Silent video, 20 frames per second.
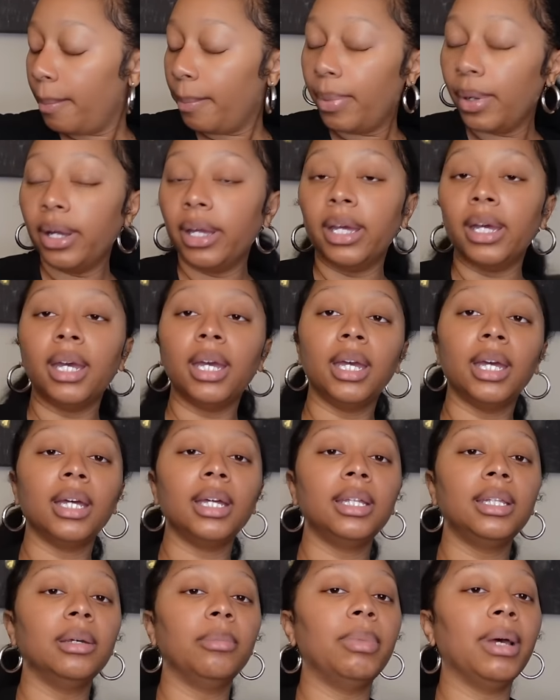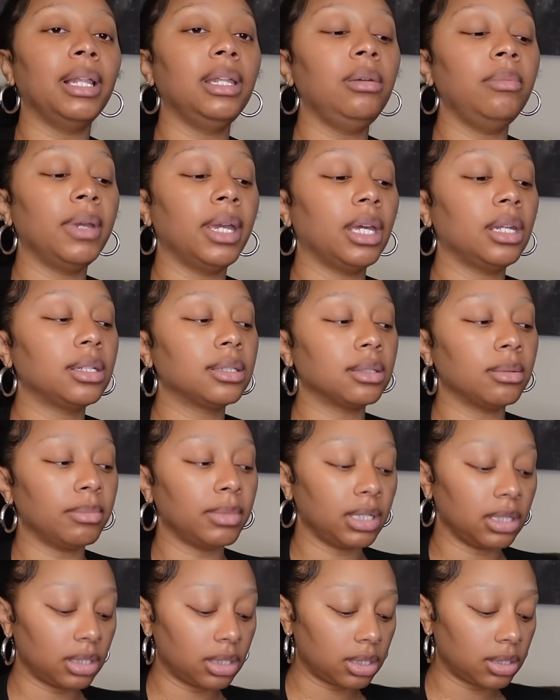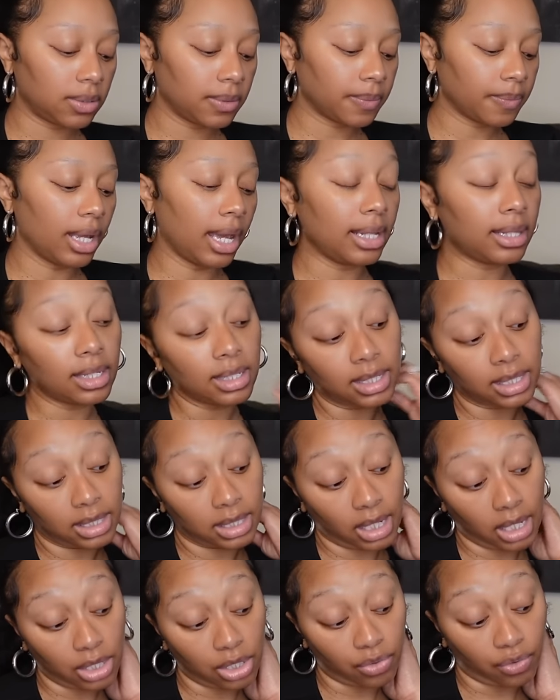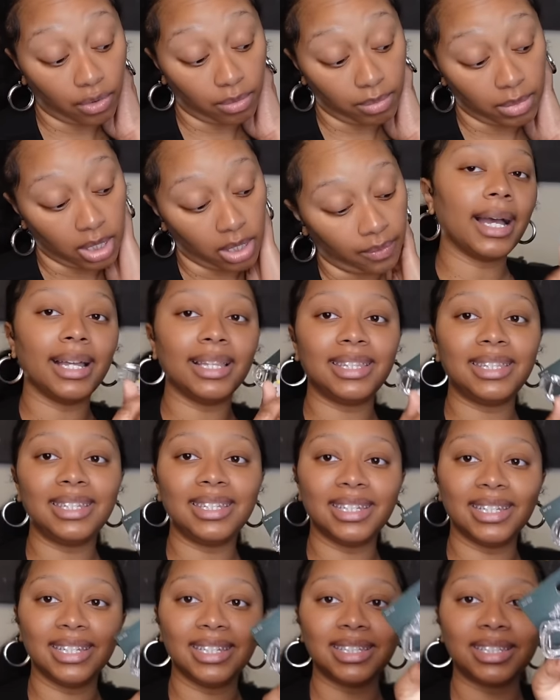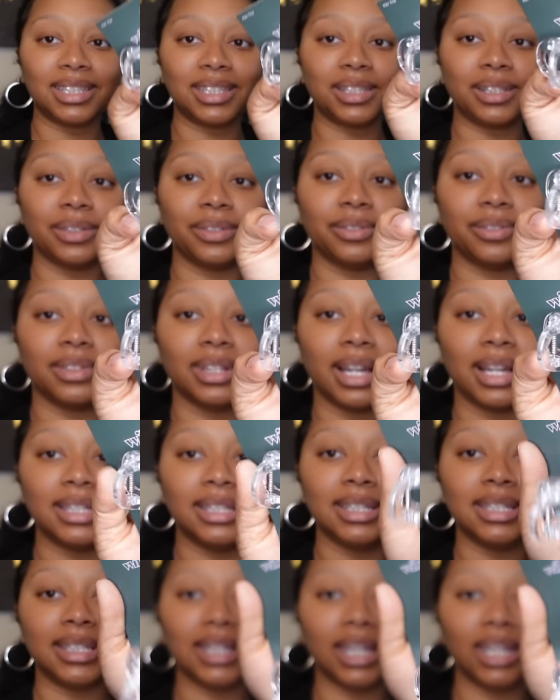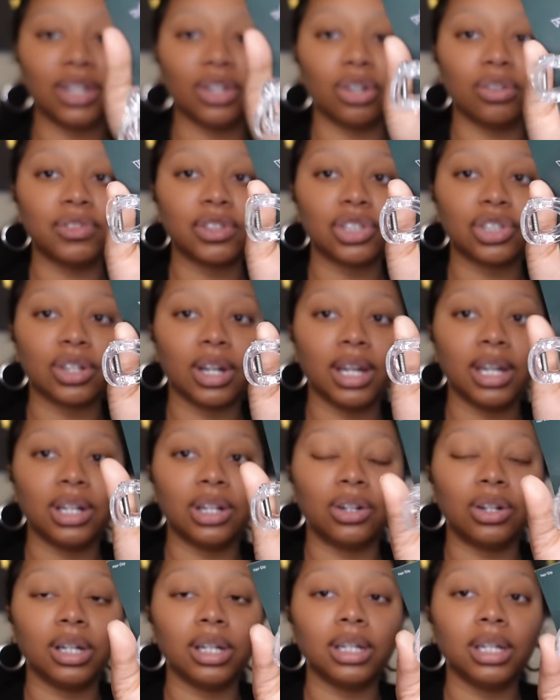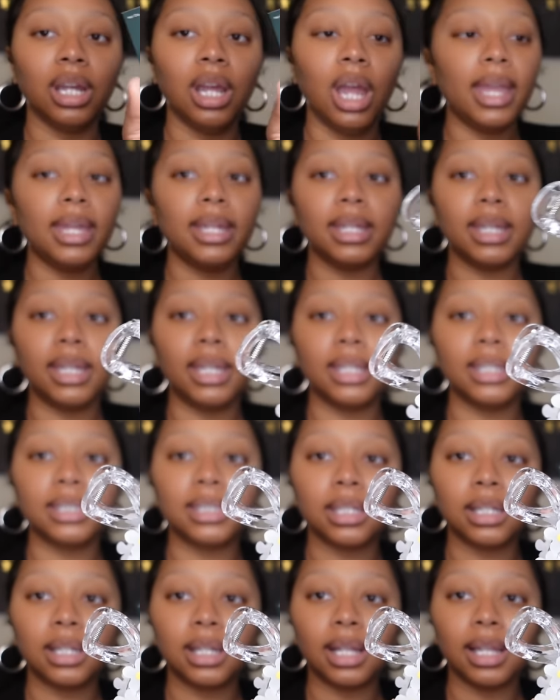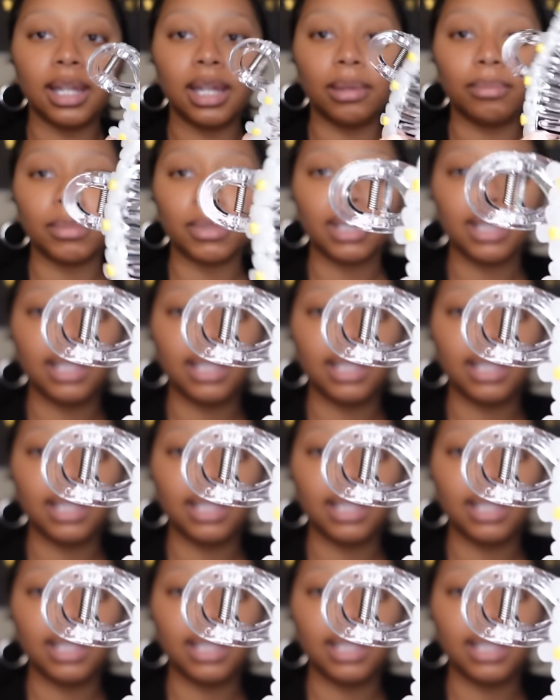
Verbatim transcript: But the belly band is a must at this stage for me. At this. I did take it off to try it on. It is a clamp